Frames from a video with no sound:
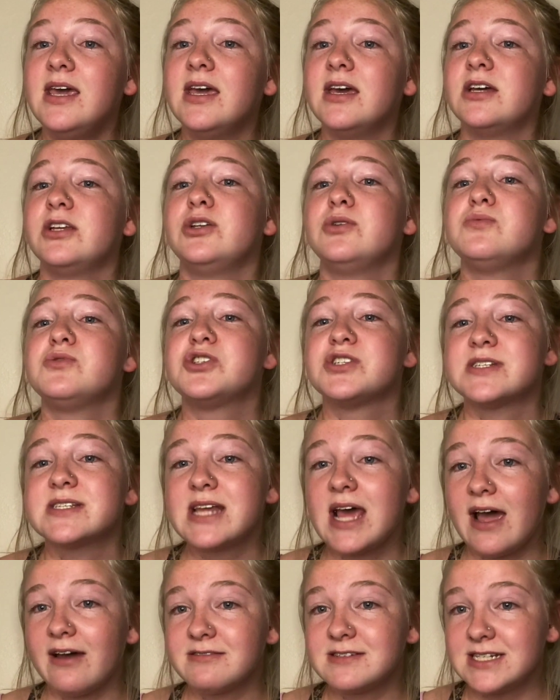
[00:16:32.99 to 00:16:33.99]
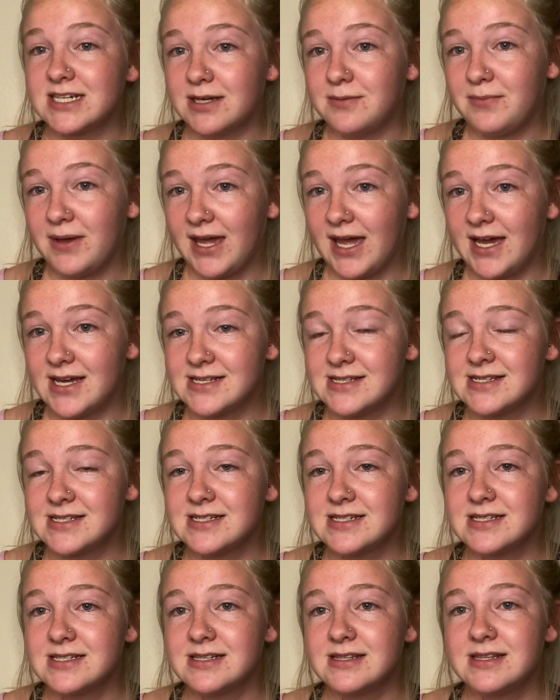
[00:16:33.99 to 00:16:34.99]
and you just have to get past
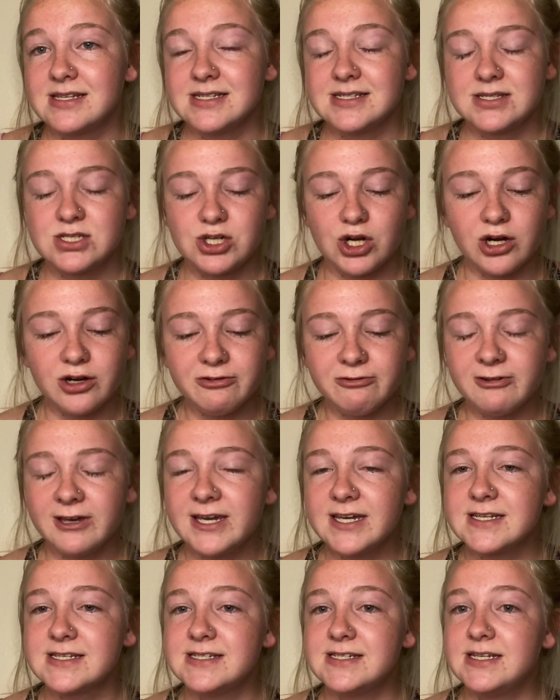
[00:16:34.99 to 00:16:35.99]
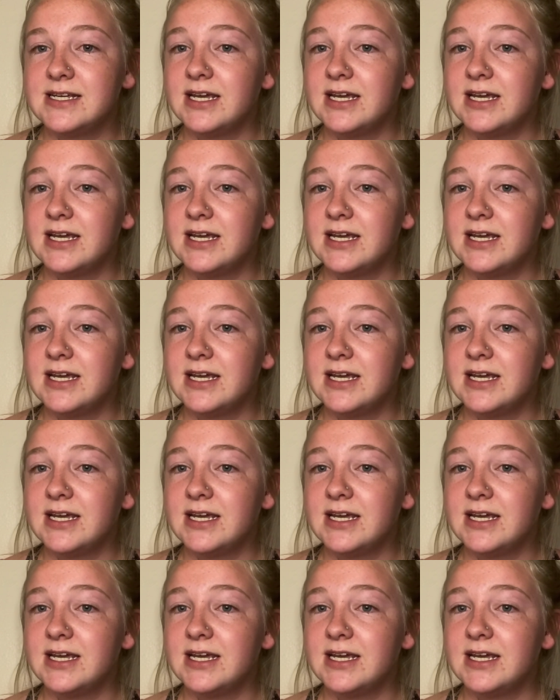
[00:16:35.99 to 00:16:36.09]
this dark phase.